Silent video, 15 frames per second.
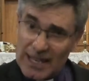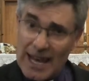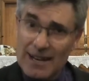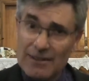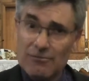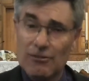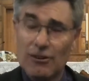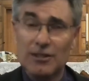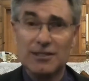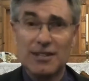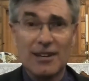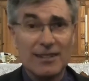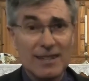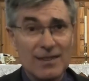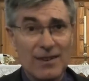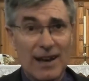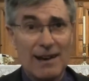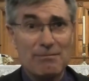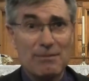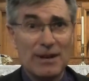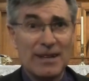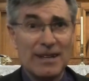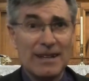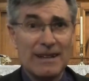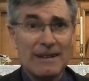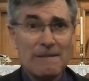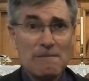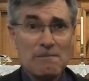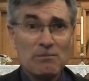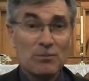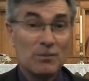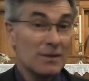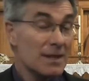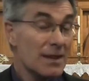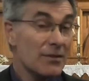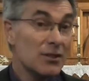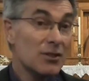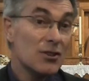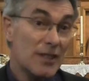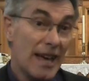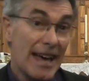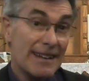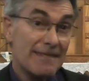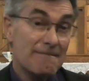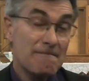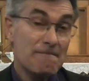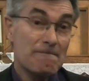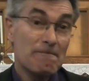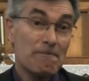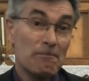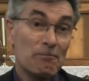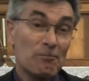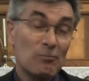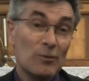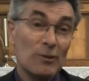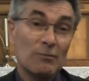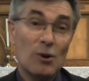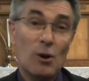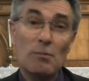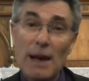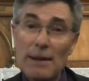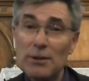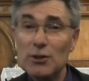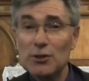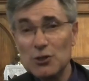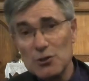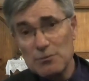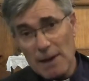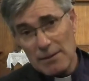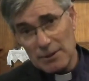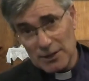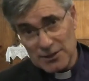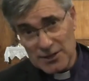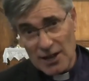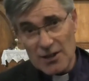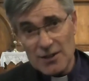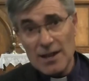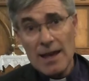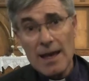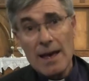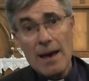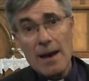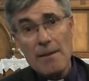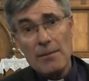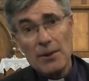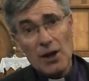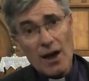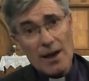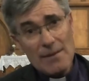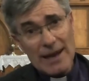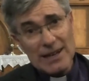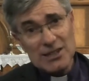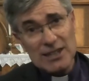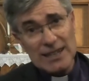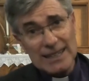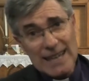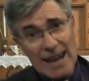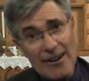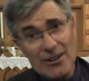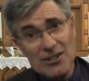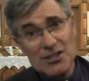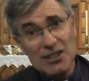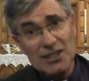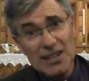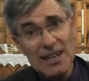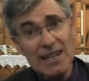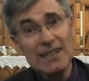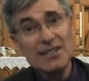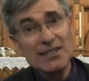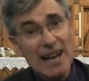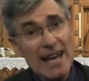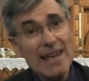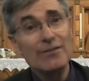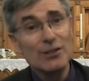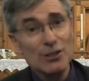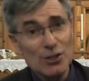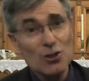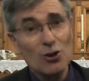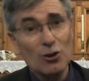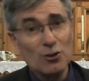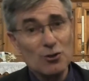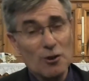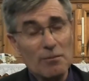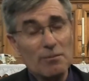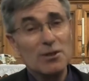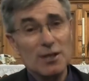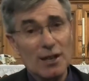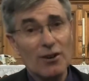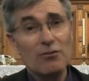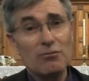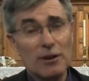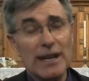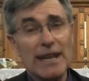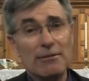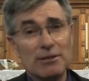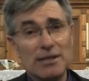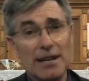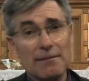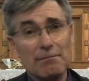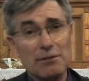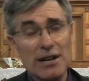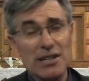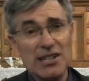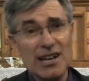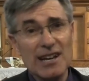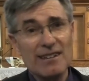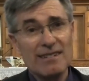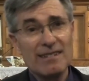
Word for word: at it, Rod. Don't give up. Do you ever do that? Well, maybe you do, maybe you don't. But I'm actually encouraged that King David talked to himself when he was under pressure.